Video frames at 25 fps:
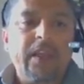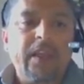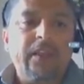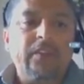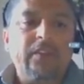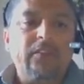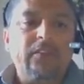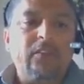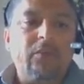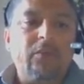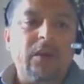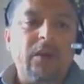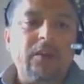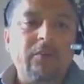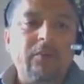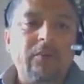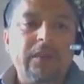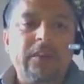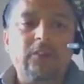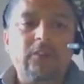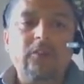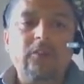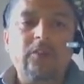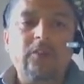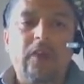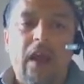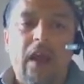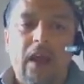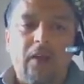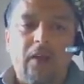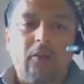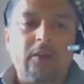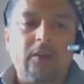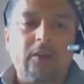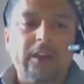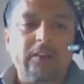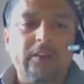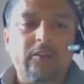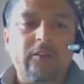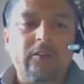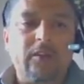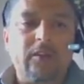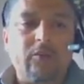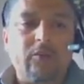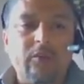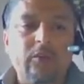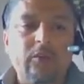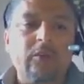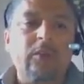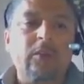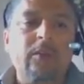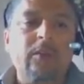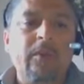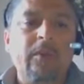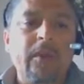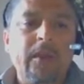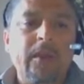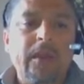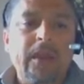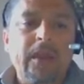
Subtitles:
So what do we do? According to the rule,